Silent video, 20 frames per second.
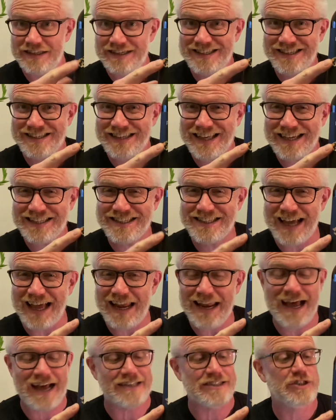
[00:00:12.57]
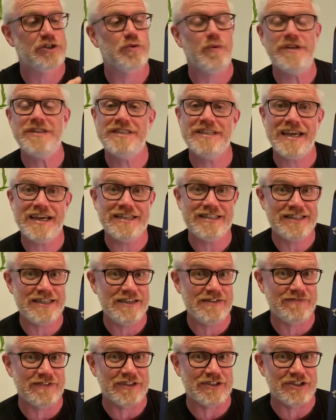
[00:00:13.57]
This is their Tannat
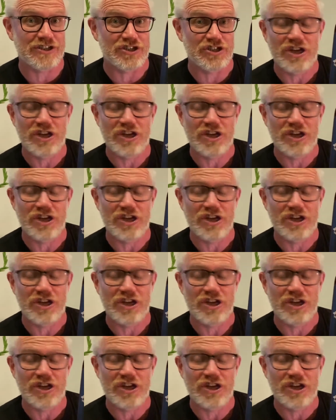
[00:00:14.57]
2018 vintage.